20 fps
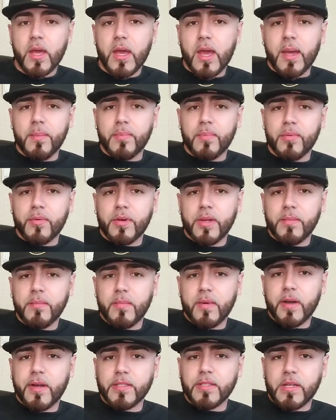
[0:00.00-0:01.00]
and pretty
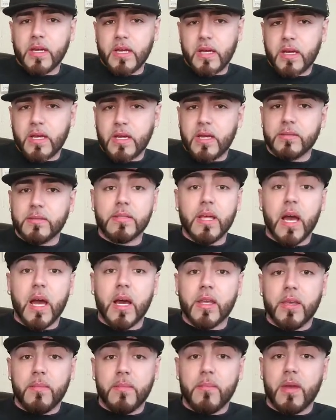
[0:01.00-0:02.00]
much
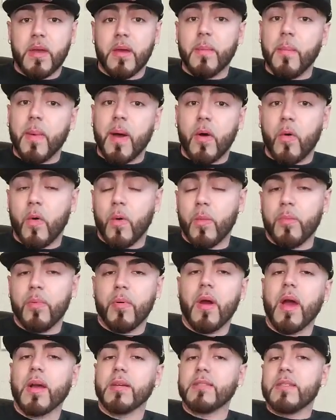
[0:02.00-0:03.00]
document my whole
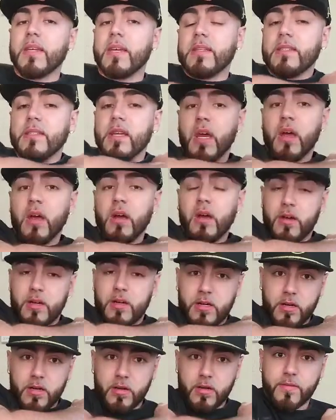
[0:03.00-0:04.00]
process
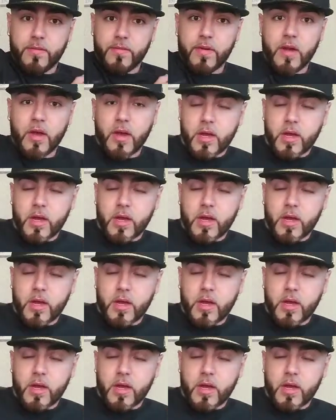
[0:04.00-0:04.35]
of